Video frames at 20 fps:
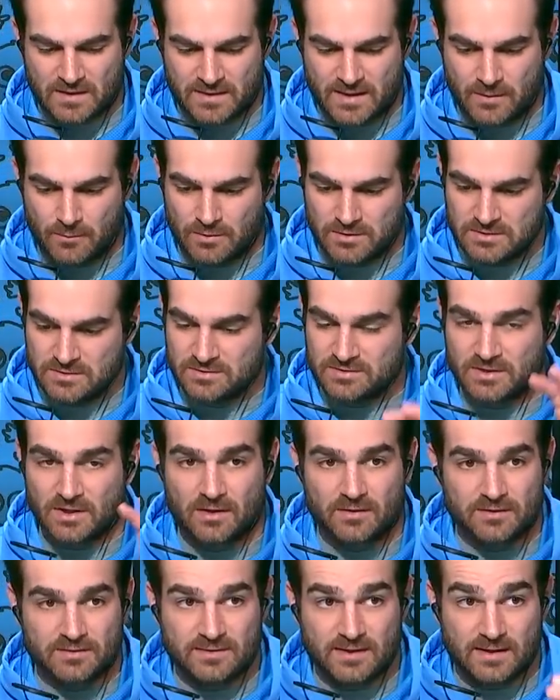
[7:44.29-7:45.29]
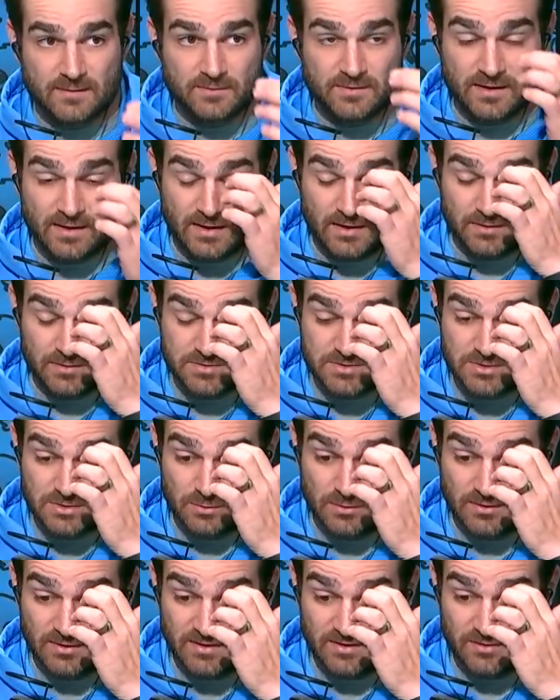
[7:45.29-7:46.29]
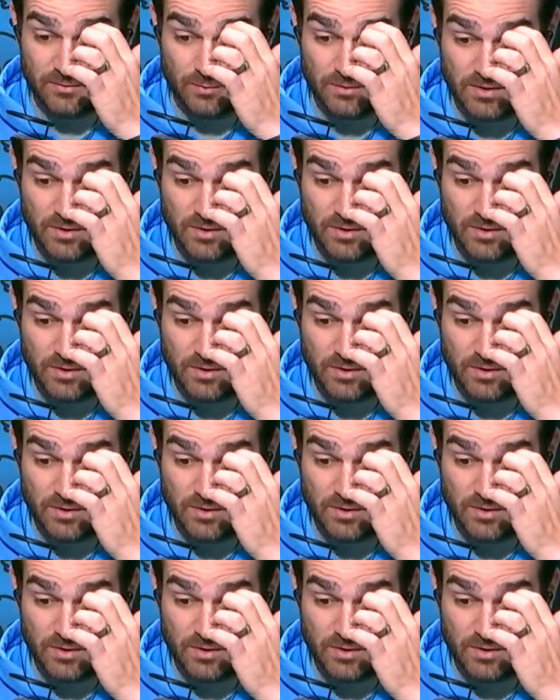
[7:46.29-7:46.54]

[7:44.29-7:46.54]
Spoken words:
that when you saw the tapes at LSU release,